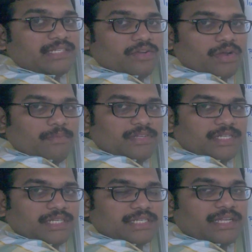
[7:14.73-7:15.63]
at 0,
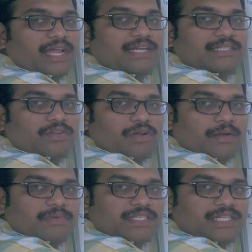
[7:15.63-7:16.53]
6. At 0,
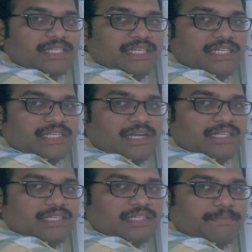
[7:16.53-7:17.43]
6, initial
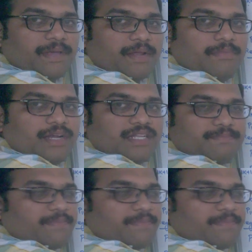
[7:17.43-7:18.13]
decision parameter is